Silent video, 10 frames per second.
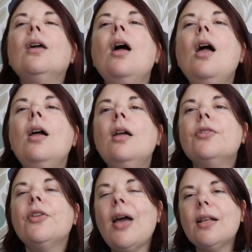
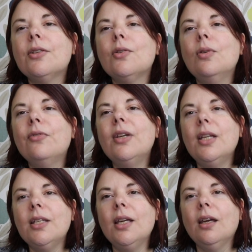So that's all of the
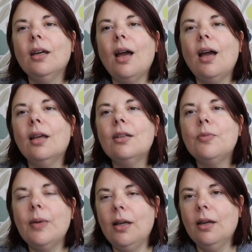knitting and
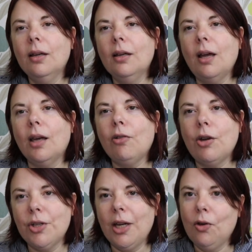spinning and
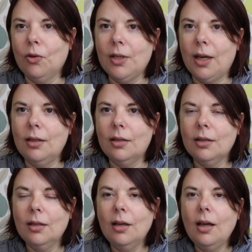crochet content.
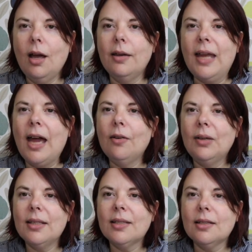Now
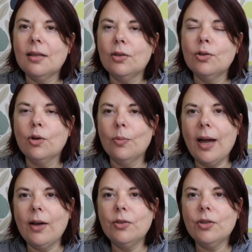let's talk
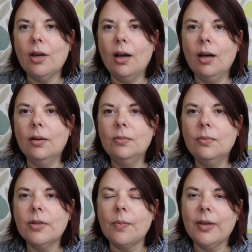about
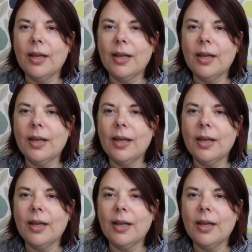something